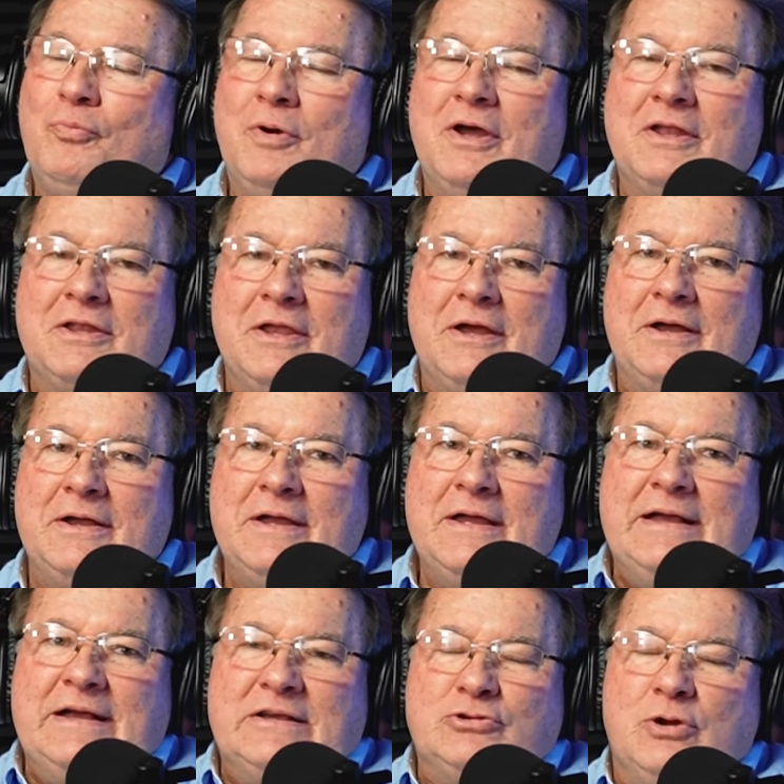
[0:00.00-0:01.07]
But so
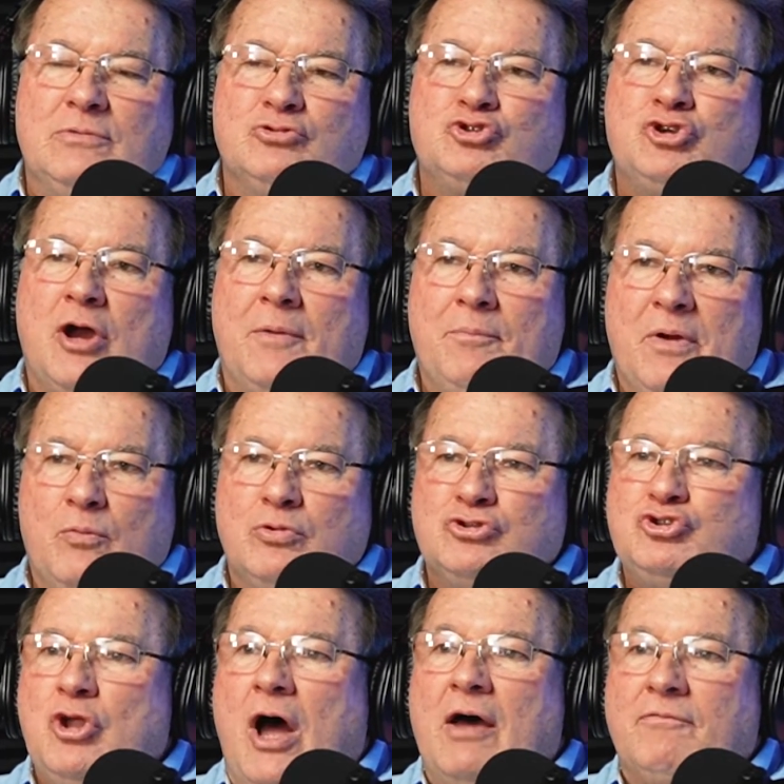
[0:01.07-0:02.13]
it was something that
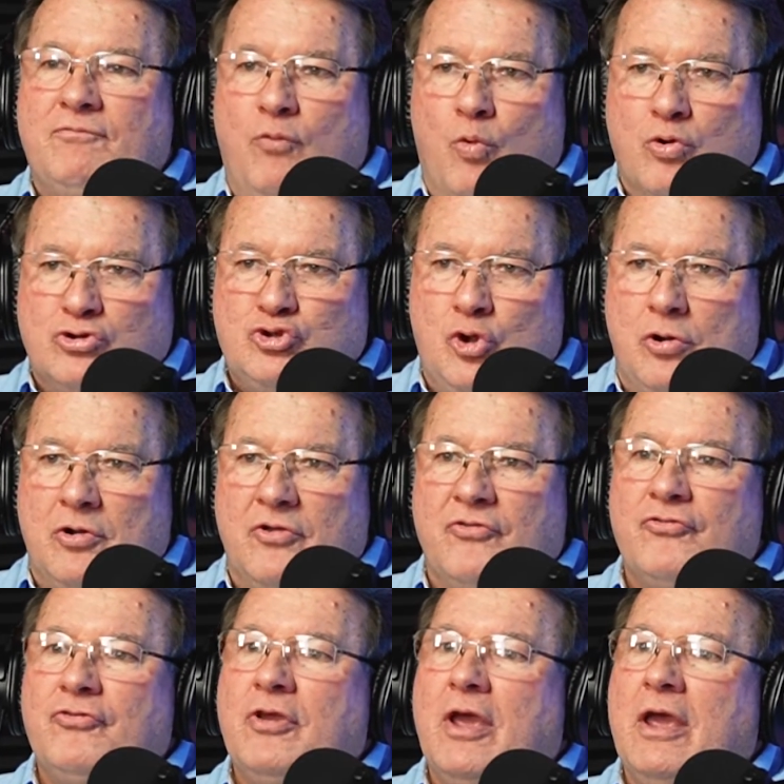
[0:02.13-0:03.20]
was not forced on us.